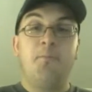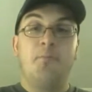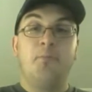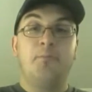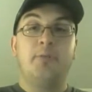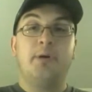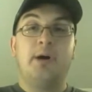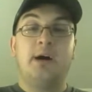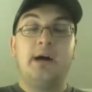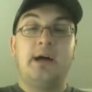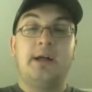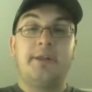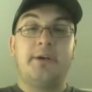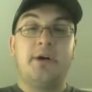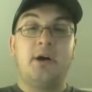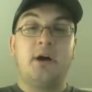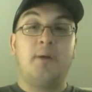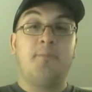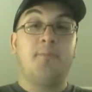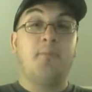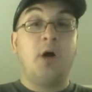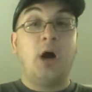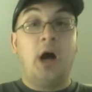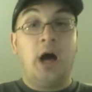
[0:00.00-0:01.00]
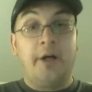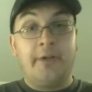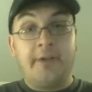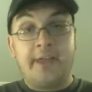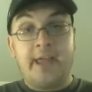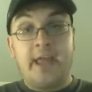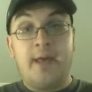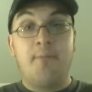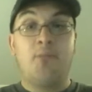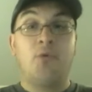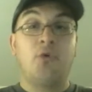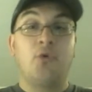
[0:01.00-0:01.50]
but I'll
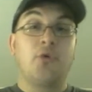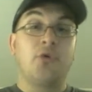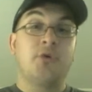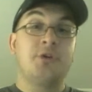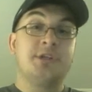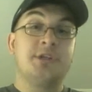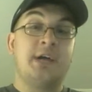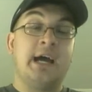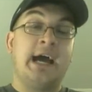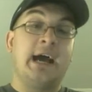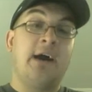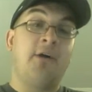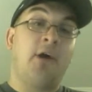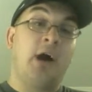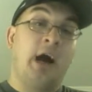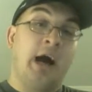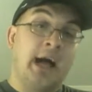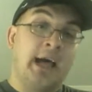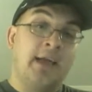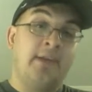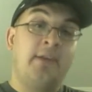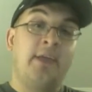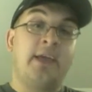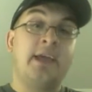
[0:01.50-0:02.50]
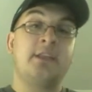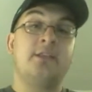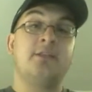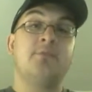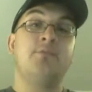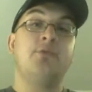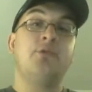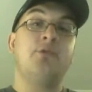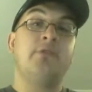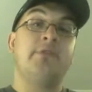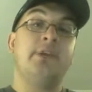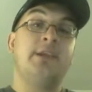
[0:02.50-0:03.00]
get more into how I like the
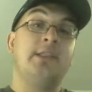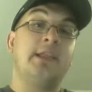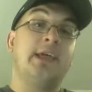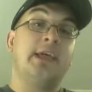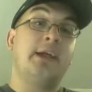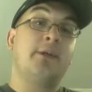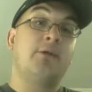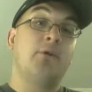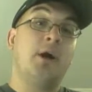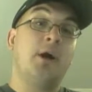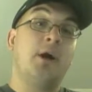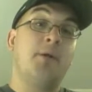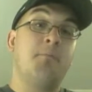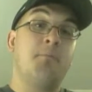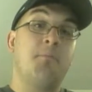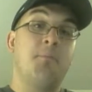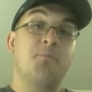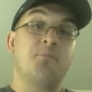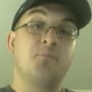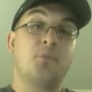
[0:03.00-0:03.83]
movie later on.